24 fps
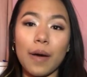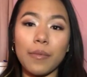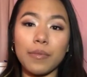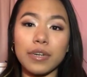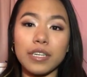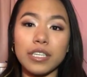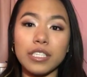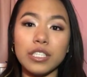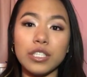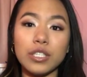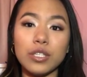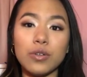I'm
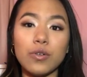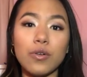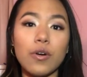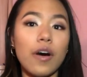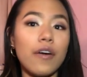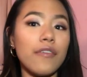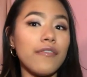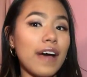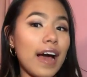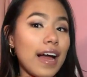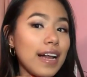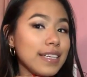gonna do
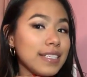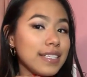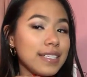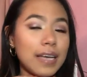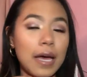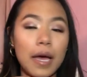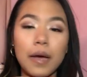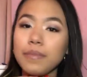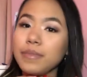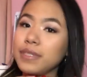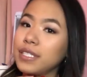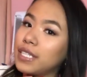a
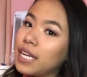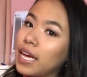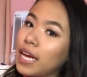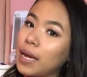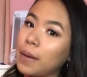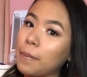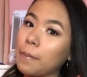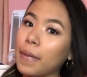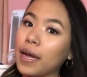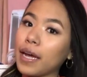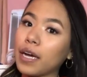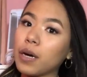Valentine's
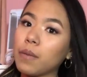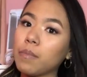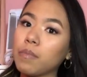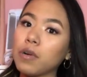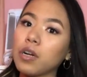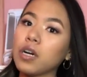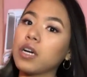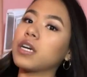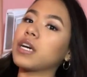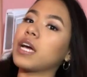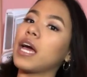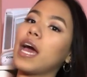Day makeup
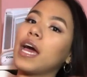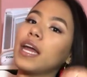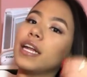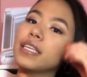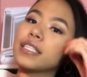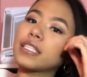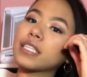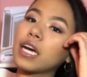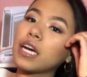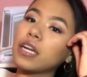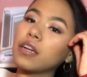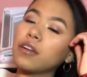look, and
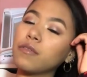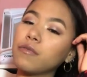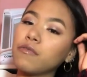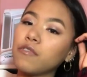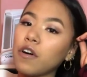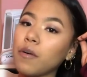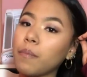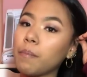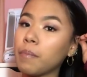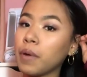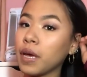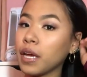it's kind of
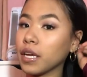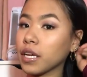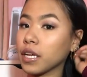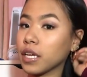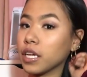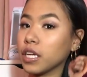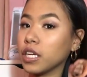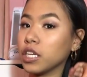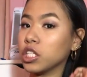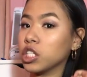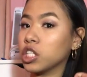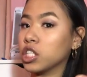a
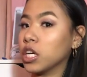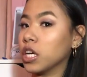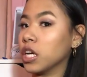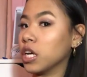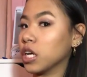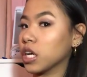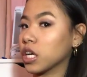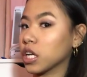pinkish,